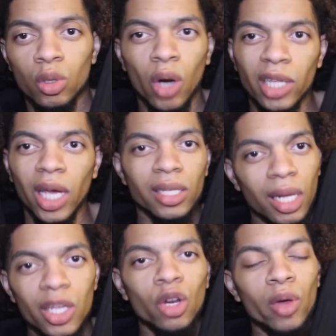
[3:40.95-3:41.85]
So, you know, I try to
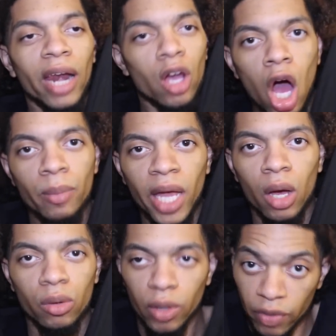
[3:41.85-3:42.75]
tell her, you know, you gotta calm
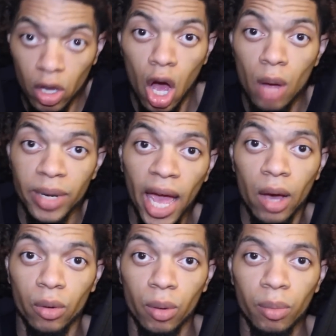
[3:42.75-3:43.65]
down. You have to calm
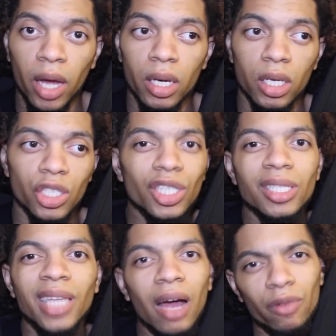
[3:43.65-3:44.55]
down. But
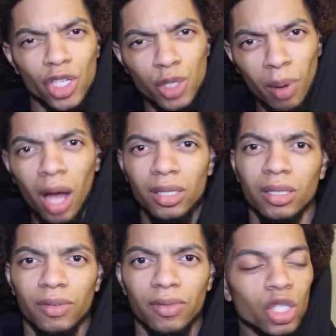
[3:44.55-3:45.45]
she's not responsive.